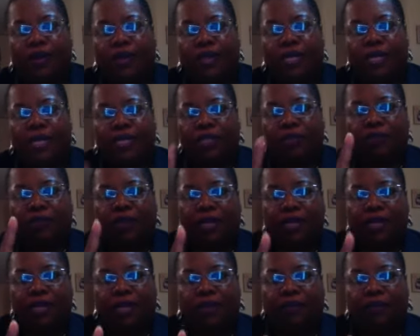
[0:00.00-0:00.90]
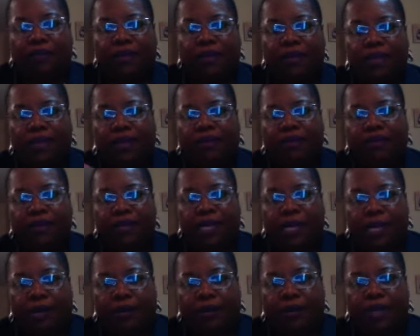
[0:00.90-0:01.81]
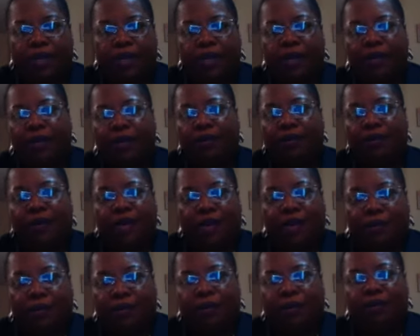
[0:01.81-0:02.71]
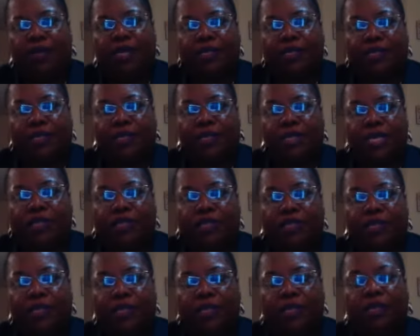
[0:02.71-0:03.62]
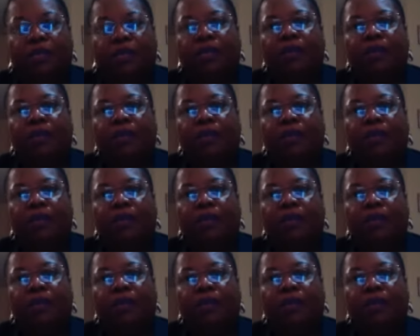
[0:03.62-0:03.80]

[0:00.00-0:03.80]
That's one level of clarity around procrastination.